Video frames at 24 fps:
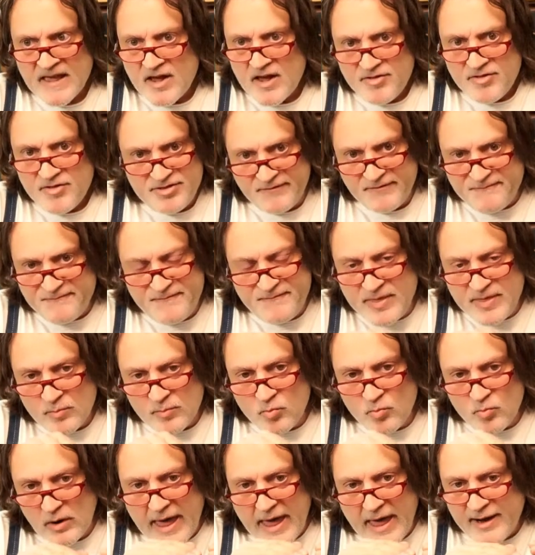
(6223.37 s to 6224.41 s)
The, the,
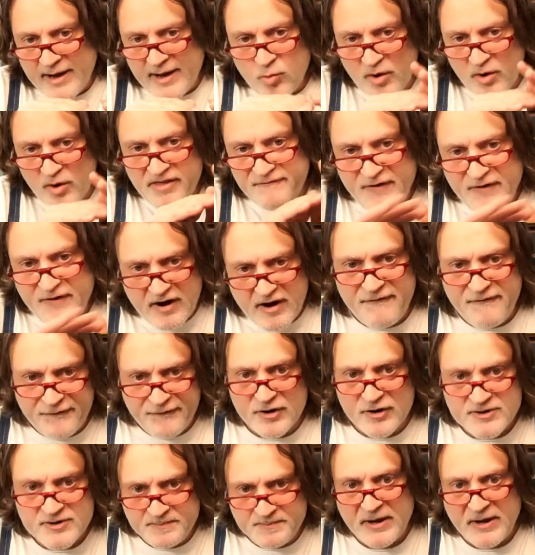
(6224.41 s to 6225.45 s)
like one of the very
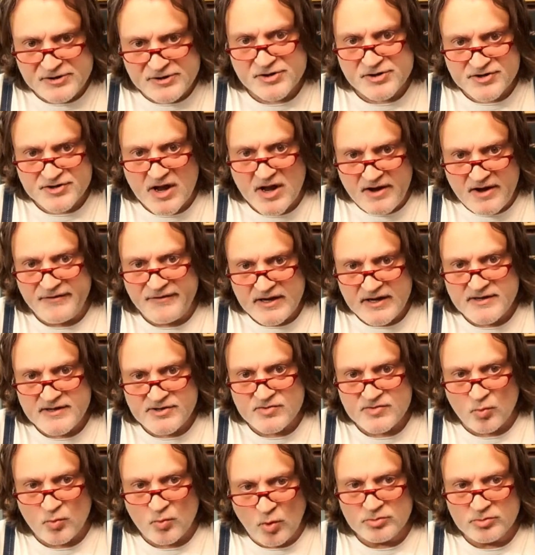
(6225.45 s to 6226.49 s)
first pictures of his
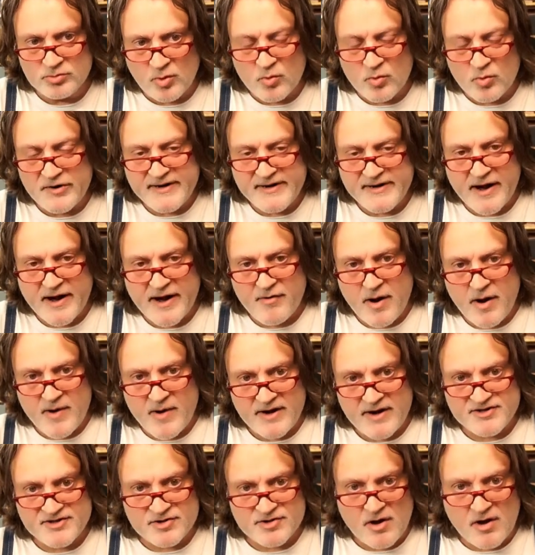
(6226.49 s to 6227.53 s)
World War One diorama I
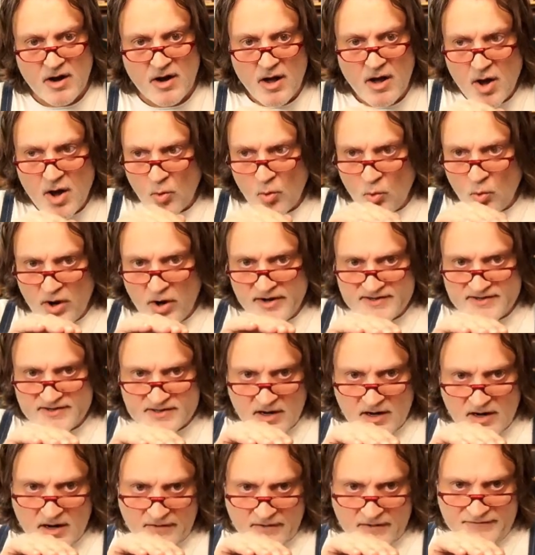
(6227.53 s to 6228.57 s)
saw was
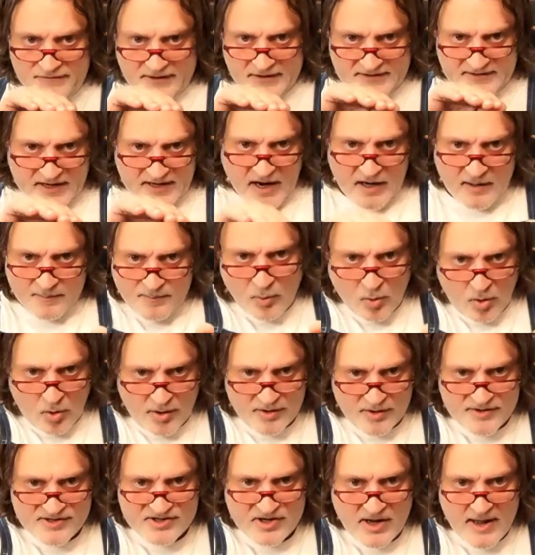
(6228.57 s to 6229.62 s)
of the duck
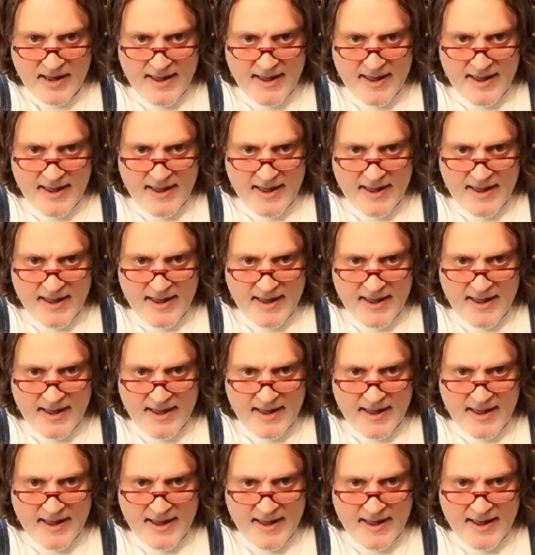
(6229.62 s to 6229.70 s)
boards,